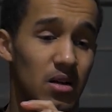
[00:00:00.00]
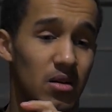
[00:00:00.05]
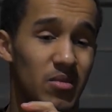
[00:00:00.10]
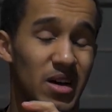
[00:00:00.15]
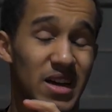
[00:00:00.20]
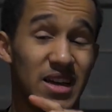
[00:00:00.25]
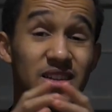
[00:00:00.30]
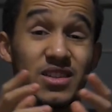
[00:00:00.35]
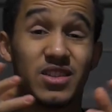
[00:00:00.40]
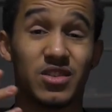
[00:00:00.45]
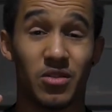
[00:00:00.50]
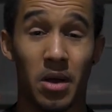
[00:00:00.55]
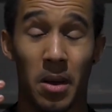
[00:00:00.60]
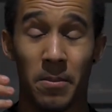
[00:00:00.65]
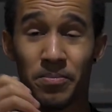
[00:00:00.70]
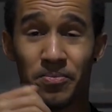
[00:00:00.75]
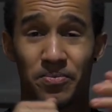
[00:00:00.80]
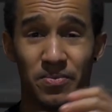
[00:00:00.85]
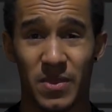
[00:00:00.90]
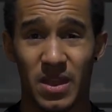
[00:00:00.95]
my Instagram.
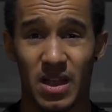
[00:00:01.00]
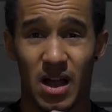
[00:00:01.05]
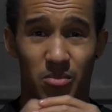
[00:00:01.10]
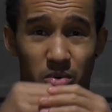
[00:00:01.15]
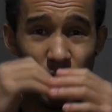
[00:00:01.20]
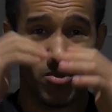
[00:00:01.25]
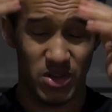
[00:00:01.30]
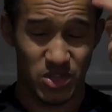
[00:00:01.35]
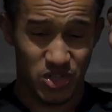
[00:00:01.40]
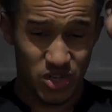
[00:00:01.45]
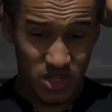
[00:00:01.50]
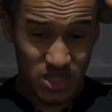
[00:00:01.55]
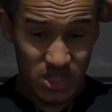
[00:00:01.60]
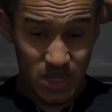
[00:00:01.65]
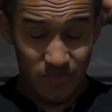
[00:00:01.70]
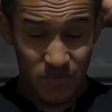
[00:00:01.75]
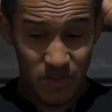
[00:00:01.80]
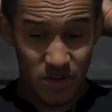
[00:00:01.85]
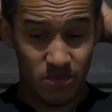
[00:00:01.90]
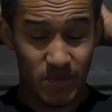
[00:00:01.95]
I'll probably chuck
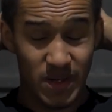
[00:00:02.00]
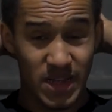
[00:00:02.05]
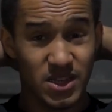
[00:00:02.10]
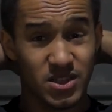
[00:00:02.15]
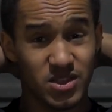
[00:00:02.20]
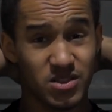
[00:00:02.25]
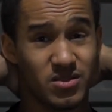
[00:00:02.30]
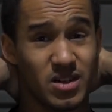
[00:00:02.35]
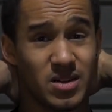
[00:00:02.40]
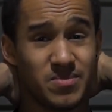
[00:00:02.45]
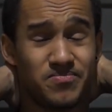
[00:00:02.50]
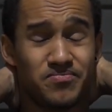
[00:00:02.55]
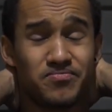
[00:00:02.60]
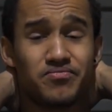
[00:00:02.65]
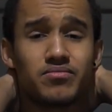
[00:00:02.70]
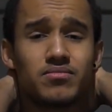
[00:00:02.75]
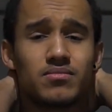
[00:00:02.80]
something on my Instagram